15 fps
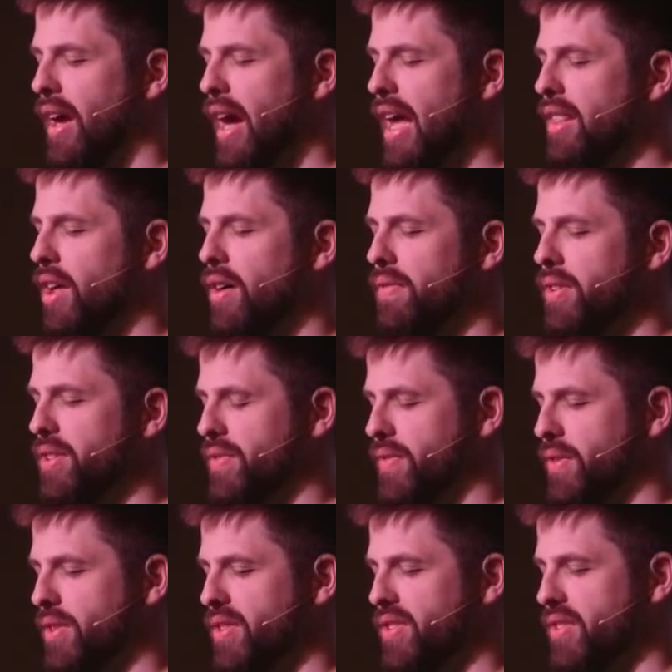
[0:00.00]
I love this
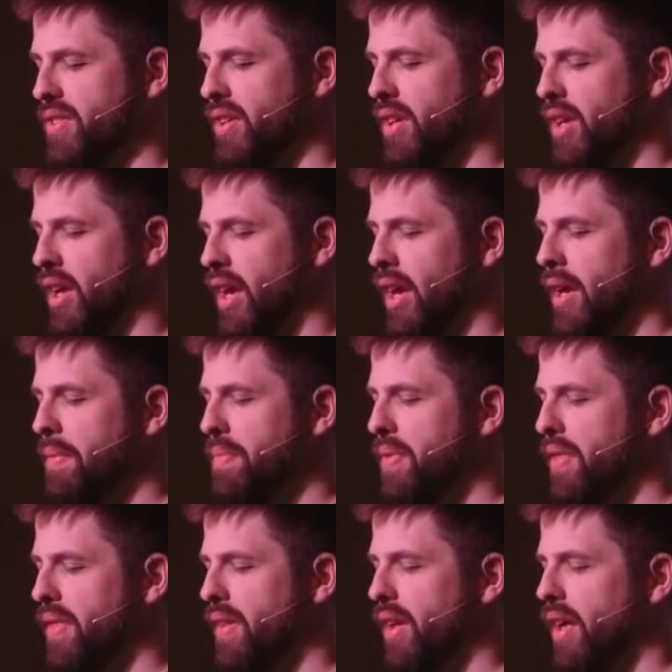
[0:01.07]
verse.
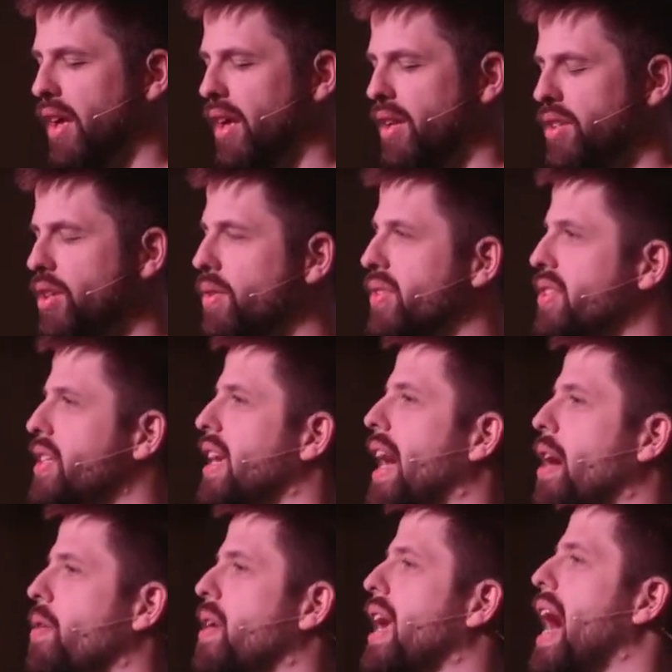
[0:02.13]
Do you see
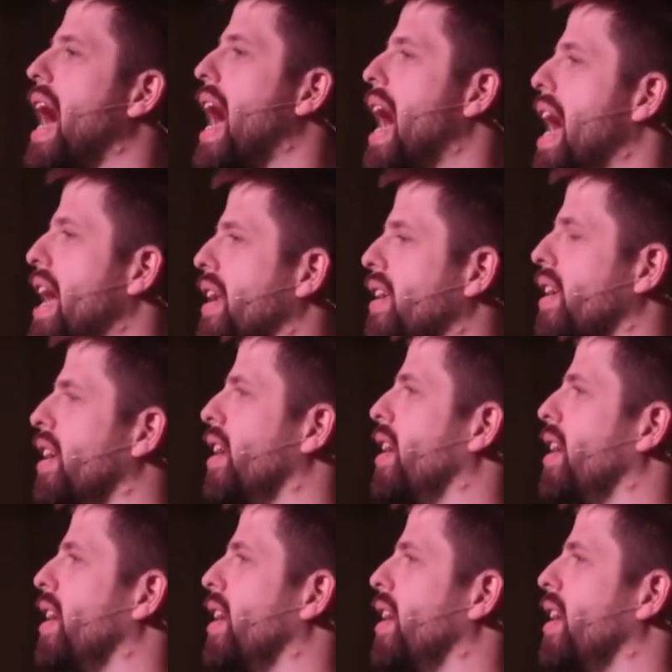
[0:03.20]
how God